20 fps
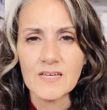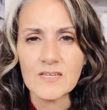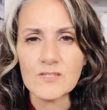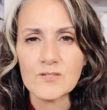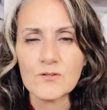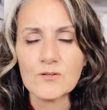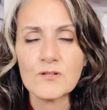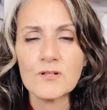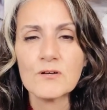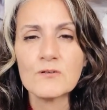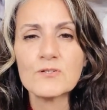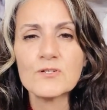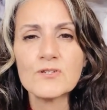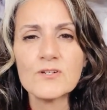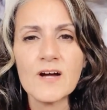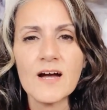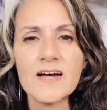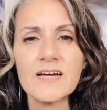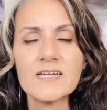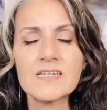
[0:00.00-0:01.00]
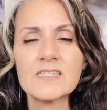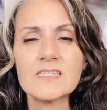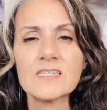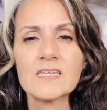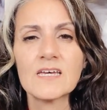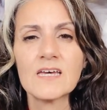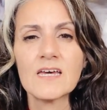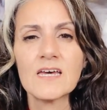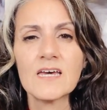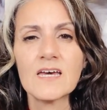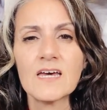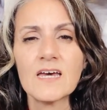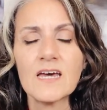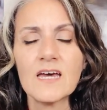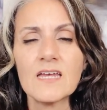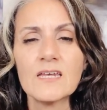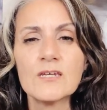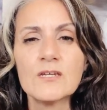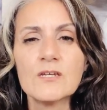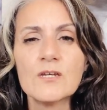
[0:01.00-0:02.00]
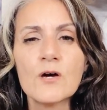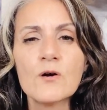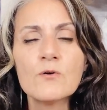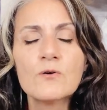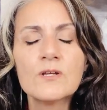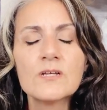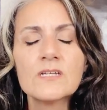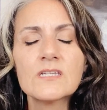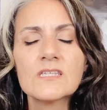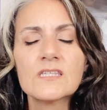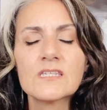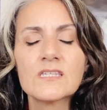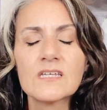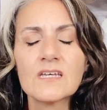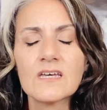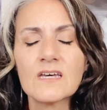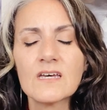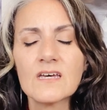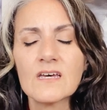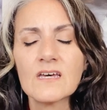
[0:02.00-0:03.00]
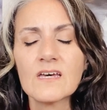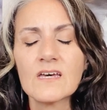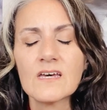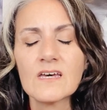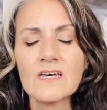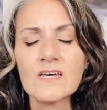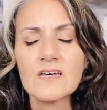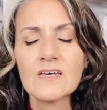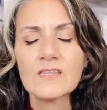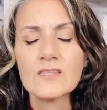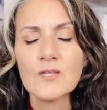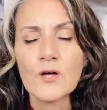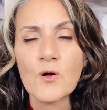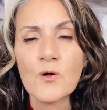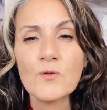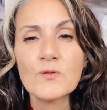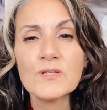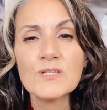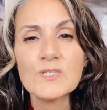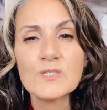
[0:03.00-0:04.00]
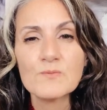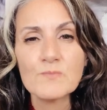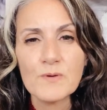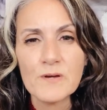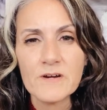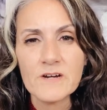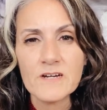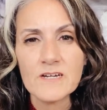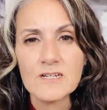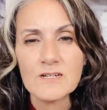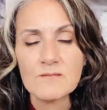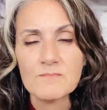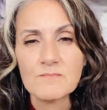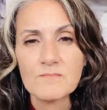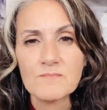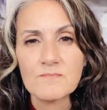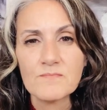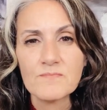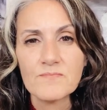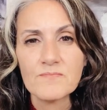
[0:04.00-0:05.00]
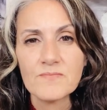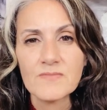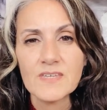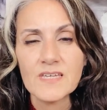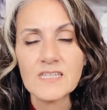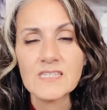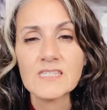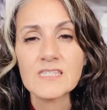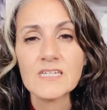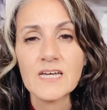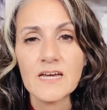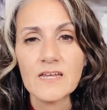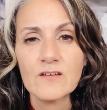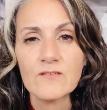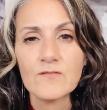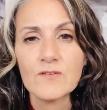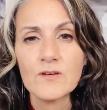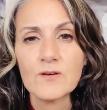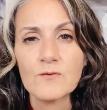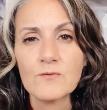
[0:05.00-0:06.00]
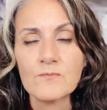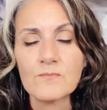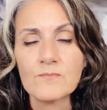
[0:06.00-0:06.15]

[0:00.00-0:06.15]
So close your eyes and notice the Holy Spirit inside of you